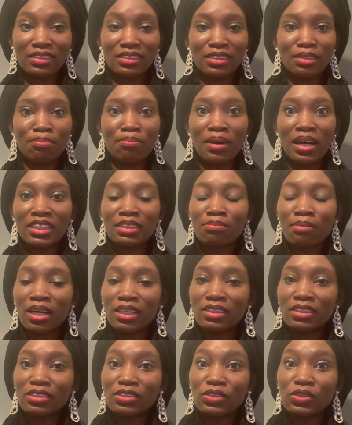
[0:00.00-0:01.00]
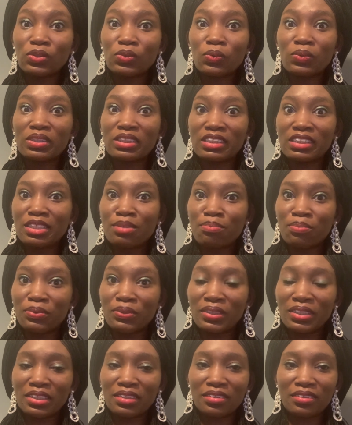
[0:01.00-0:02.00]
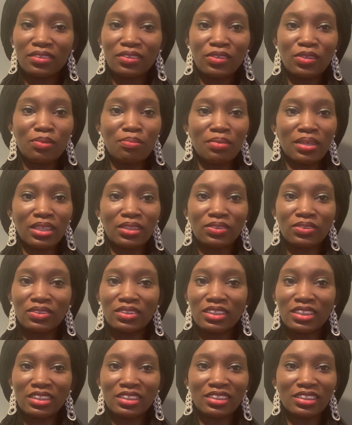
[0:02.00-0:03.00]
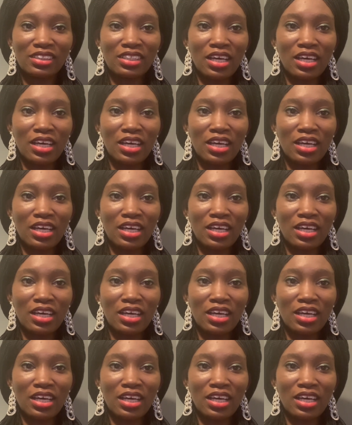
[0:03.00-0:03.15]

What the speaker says: the bath mat is so slippery. Oh my goodness.